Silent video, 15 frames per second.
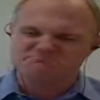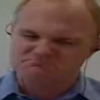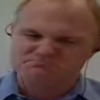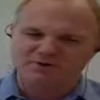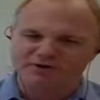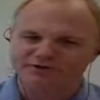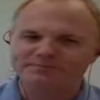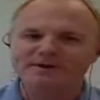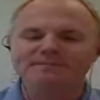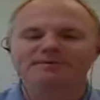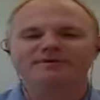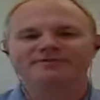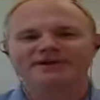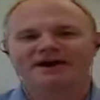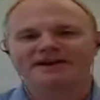most
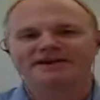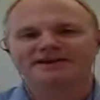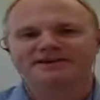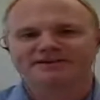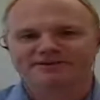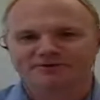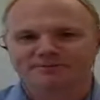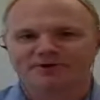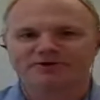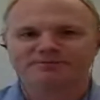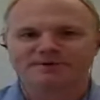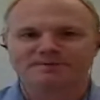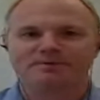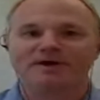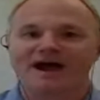people have done it, and so most
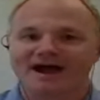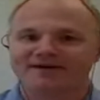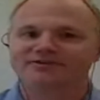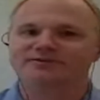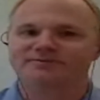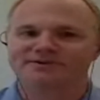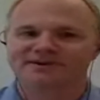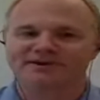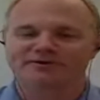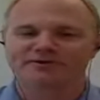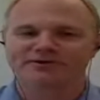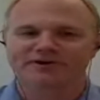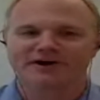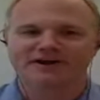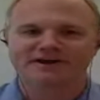people have some
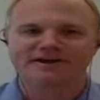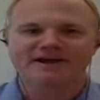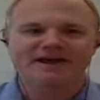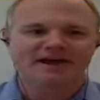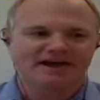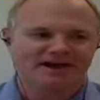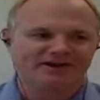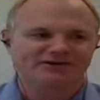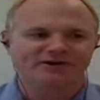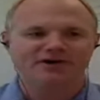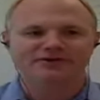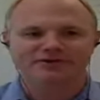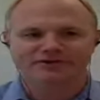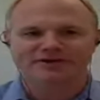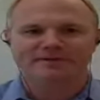skills on it. And it's
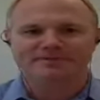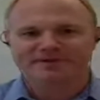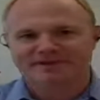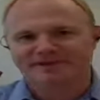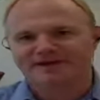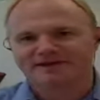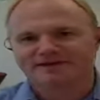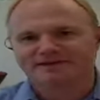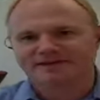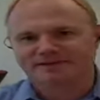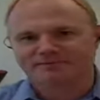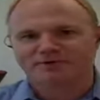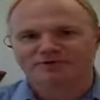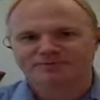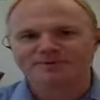also something that,
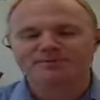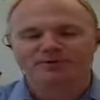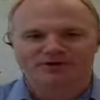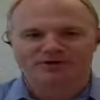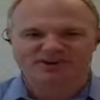that most people are